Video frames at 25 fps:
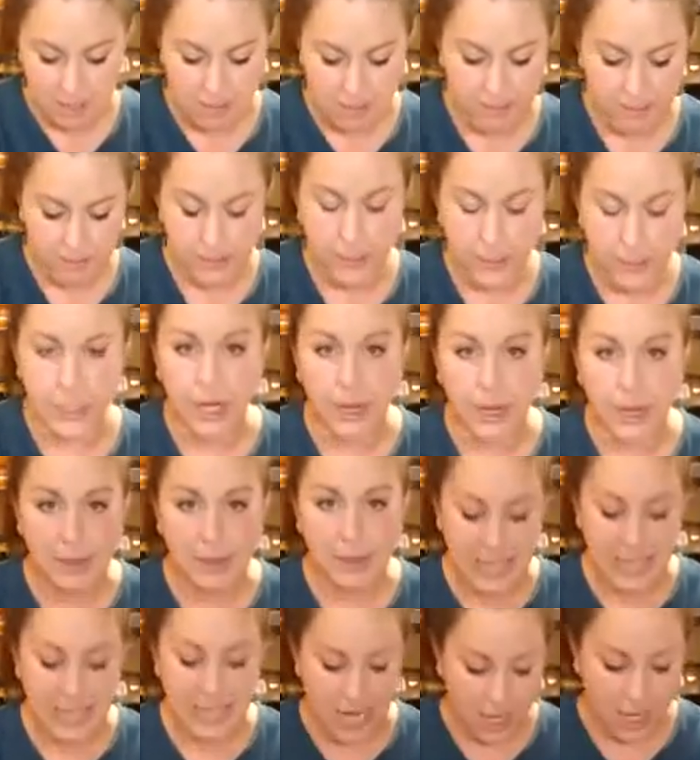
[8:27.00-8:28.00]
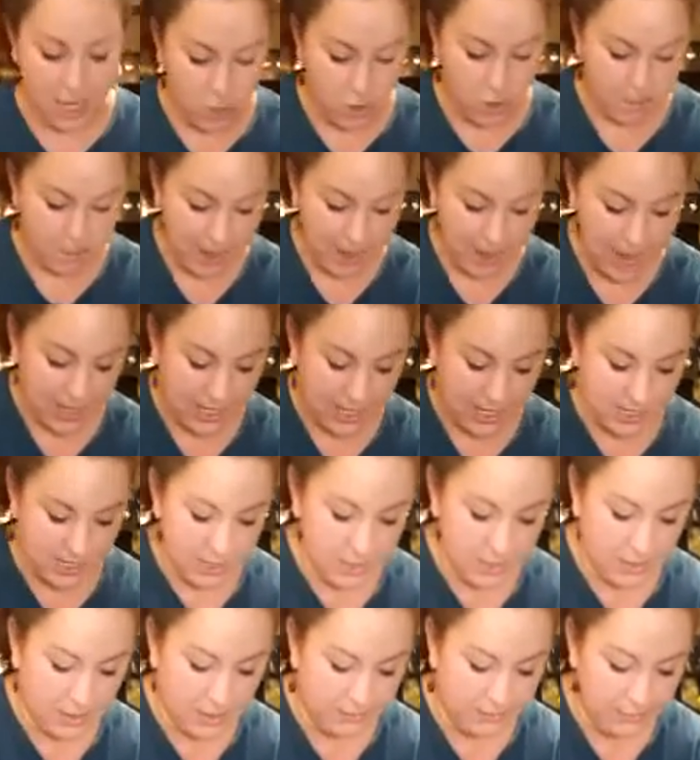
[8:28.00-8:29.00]
put our potato back
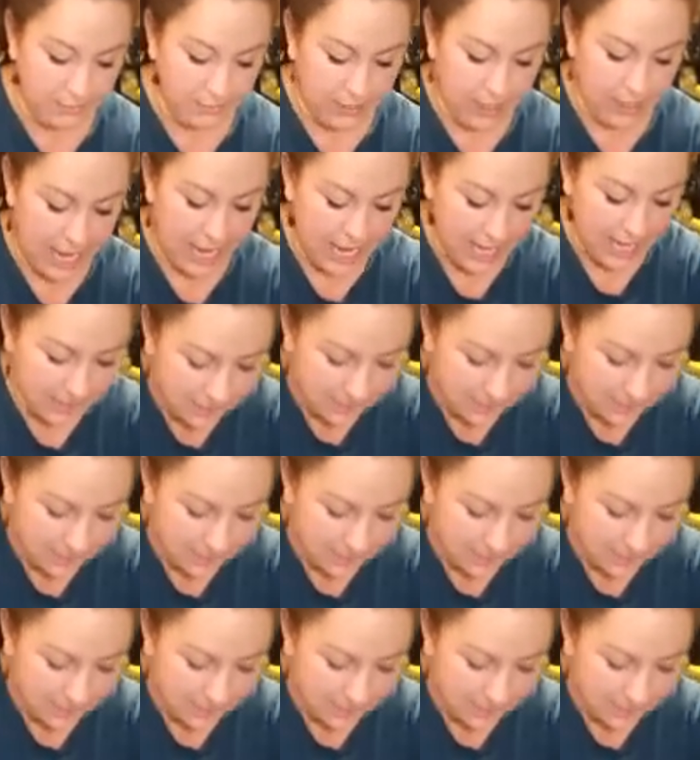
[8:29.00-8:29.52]
into our food guide.